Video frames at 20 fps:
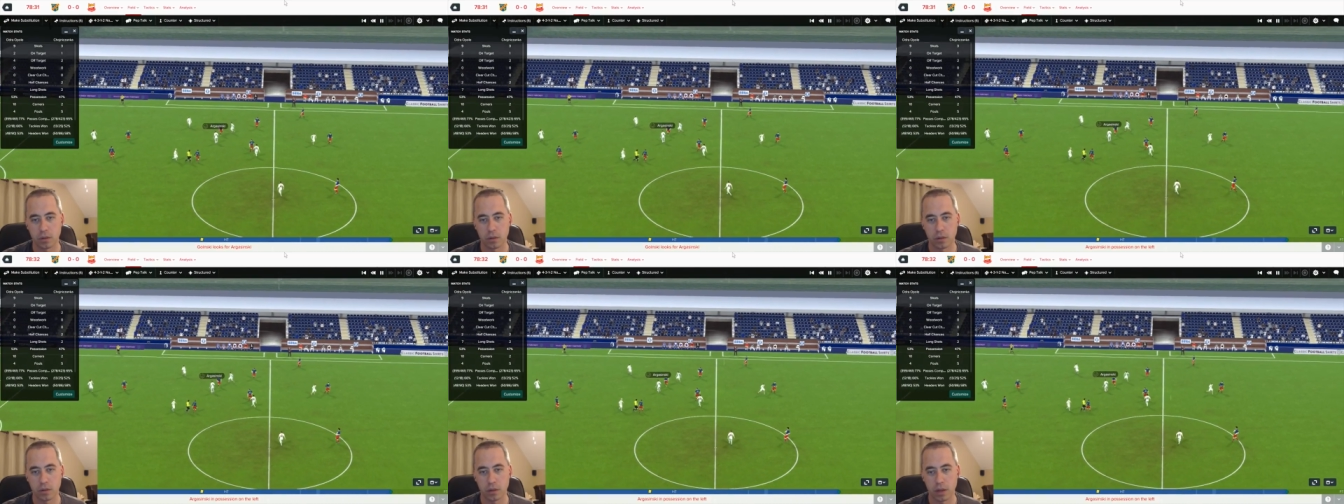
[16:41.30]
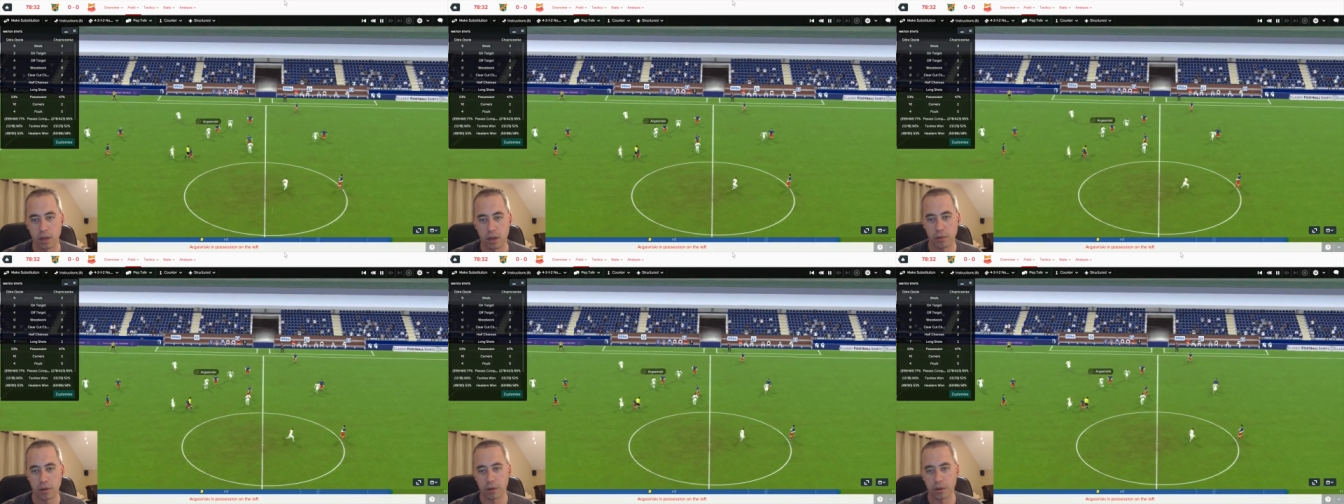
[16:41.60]

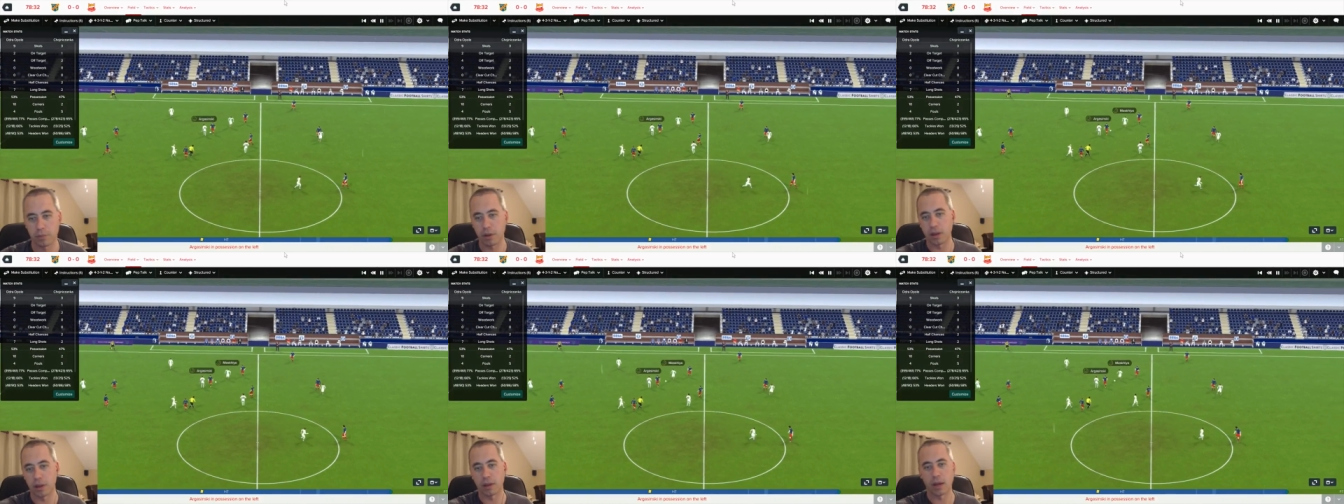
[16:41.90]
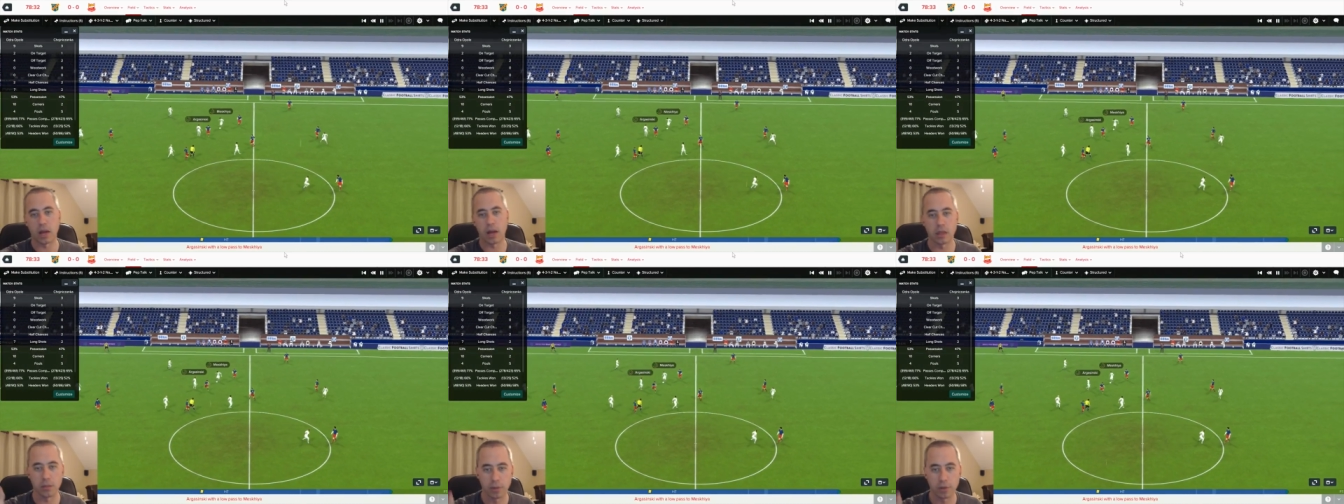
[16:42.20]
Okay, we've got a
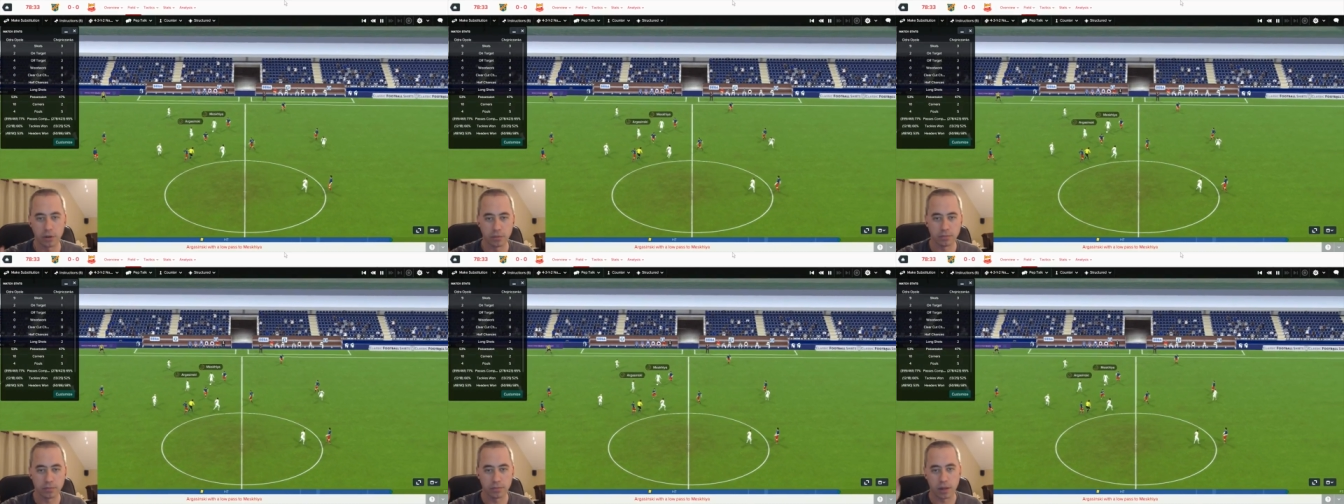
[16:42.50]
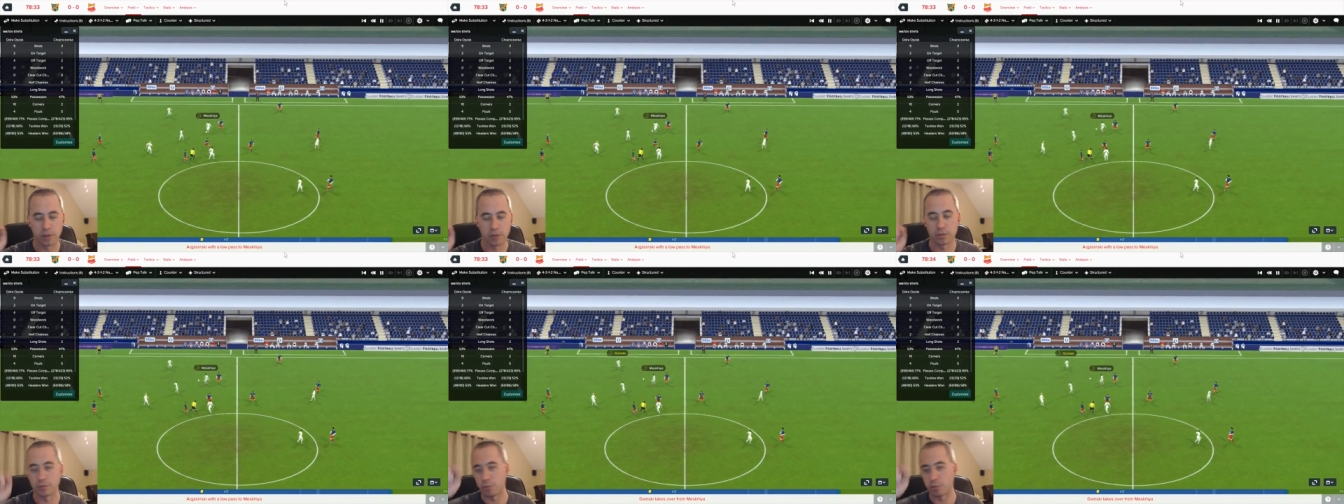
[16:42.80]
guy in the middle.
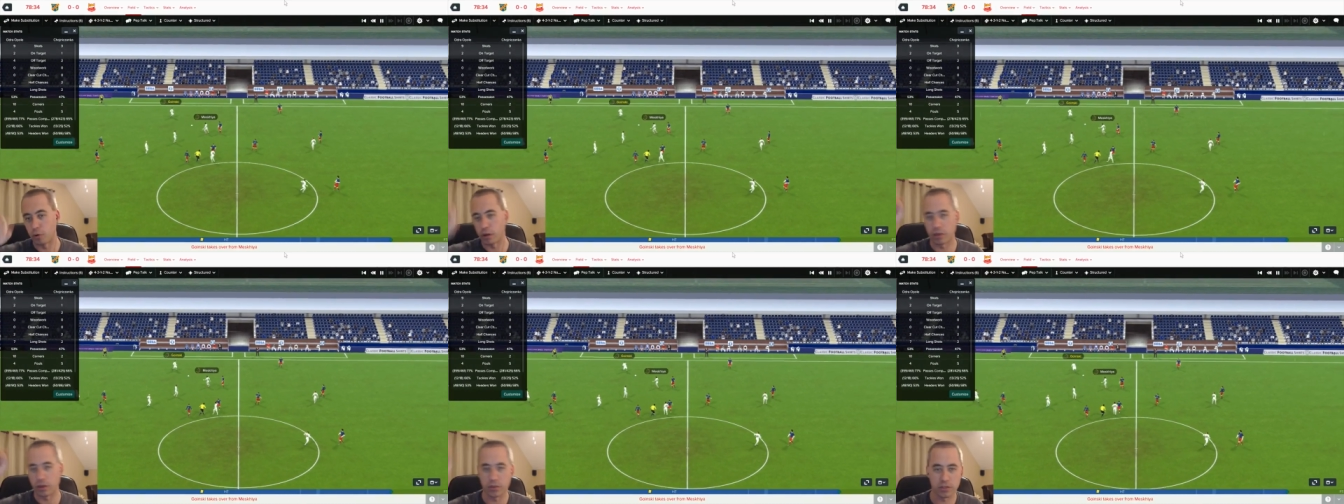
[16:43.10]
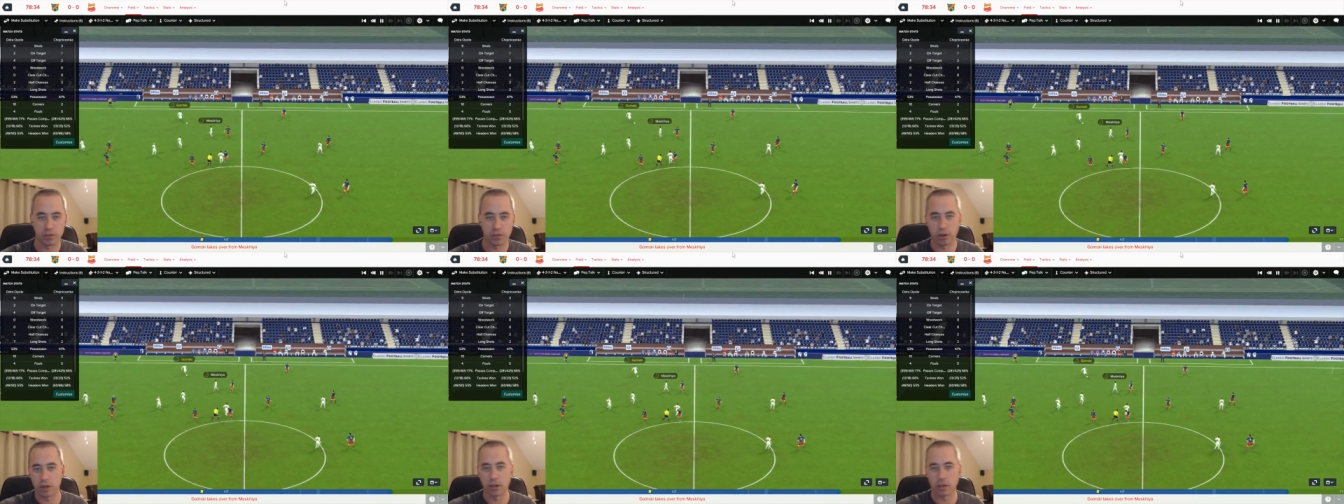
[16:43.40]
I was pointing at the
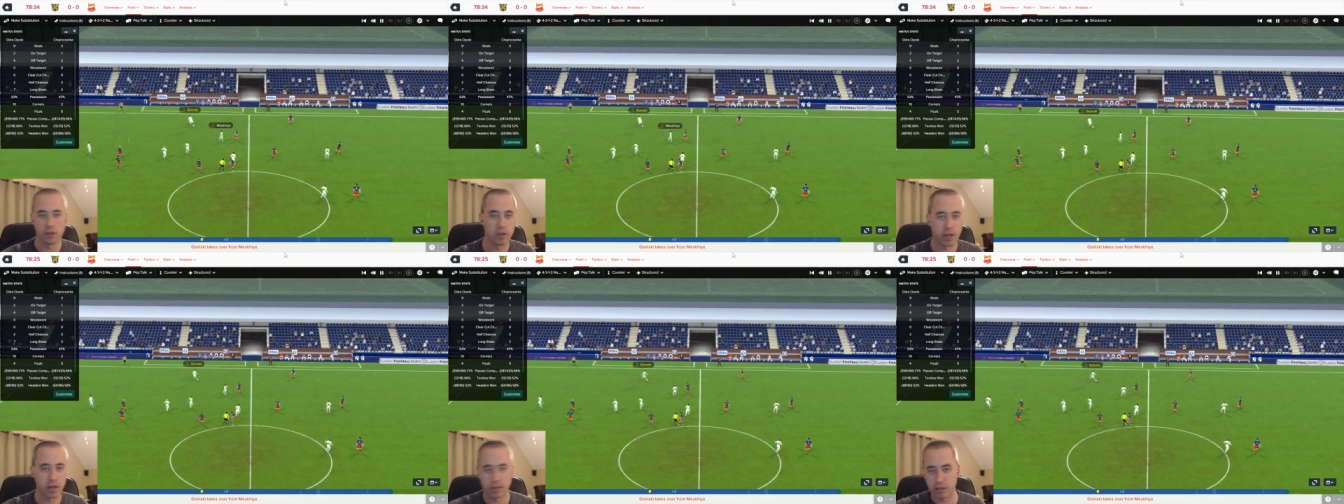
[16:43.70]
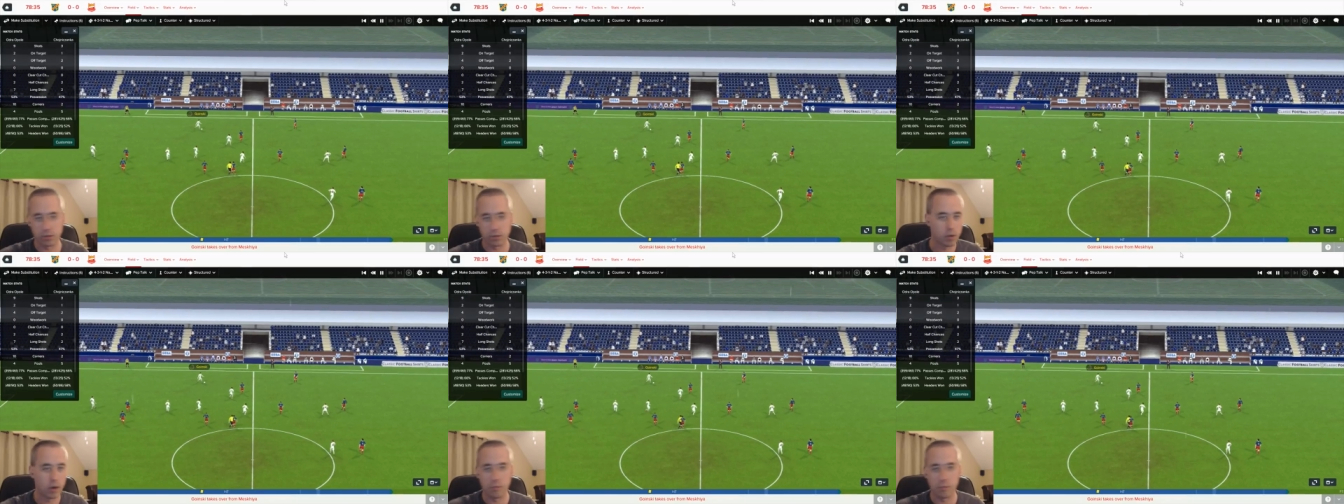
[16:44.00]
screen. You can't
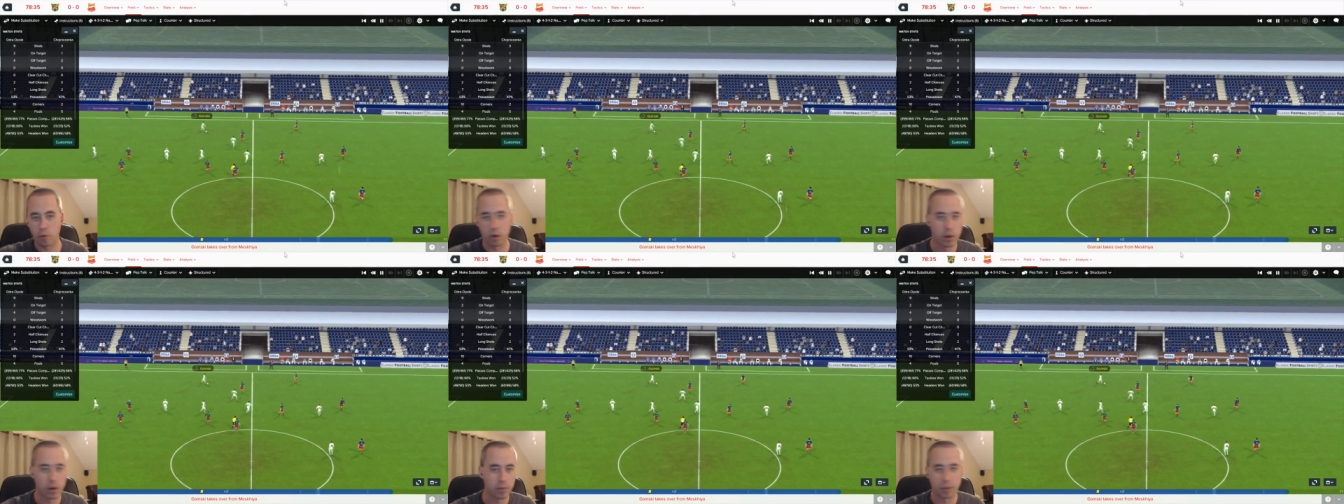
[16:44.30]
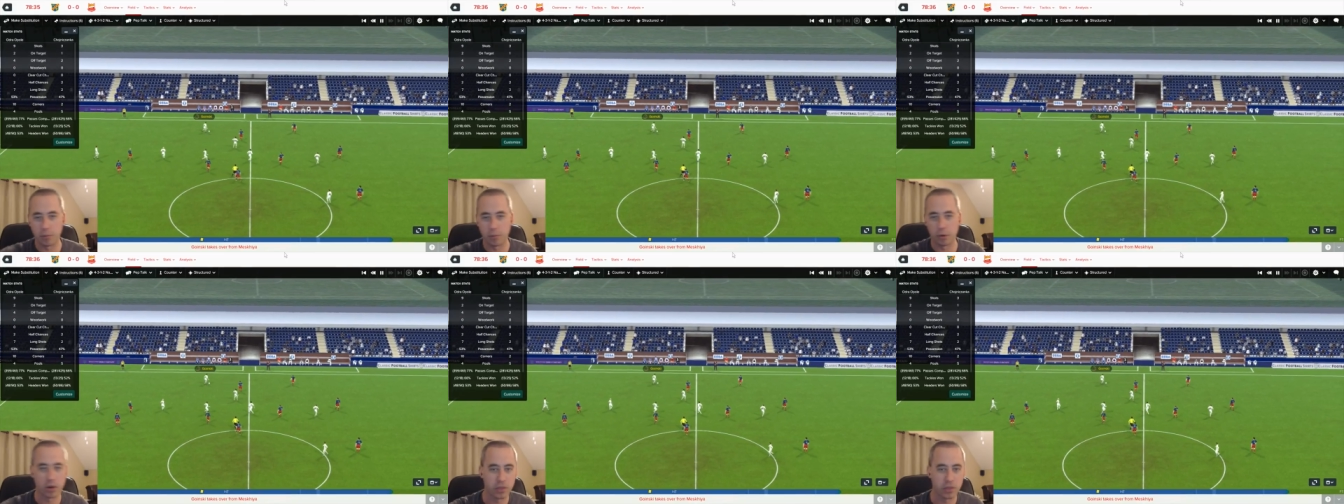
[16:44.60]
see where I'm pointing, but
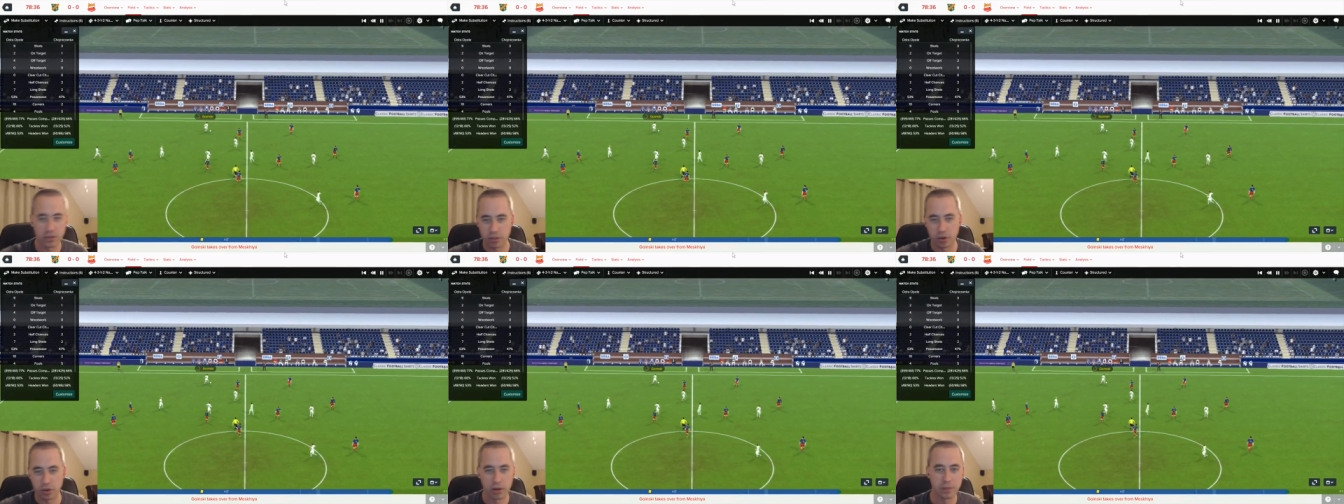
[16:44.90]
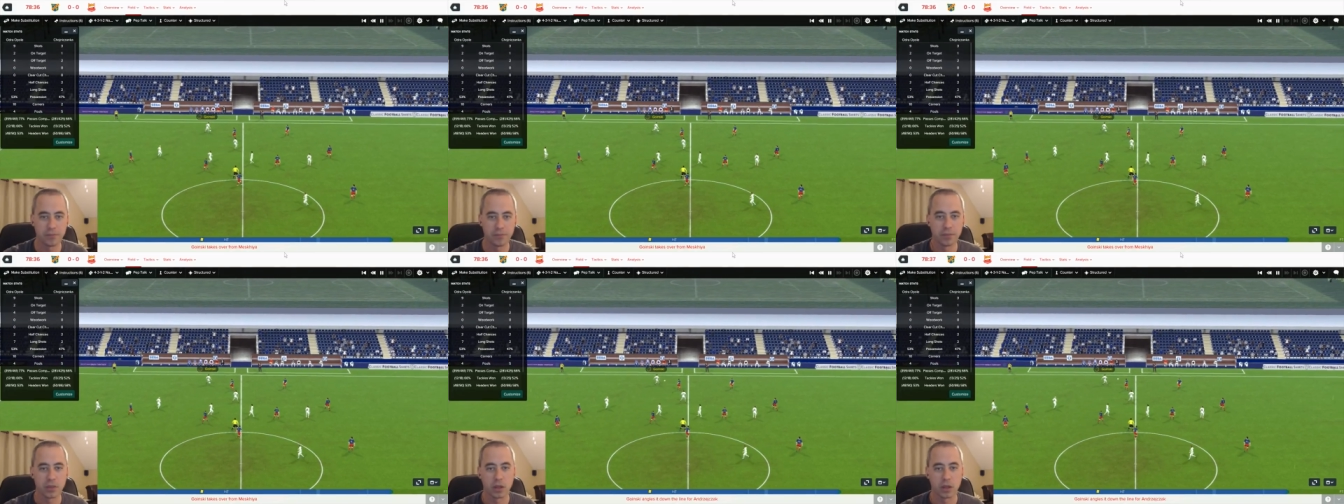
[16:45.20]
I'm pointing at the screen.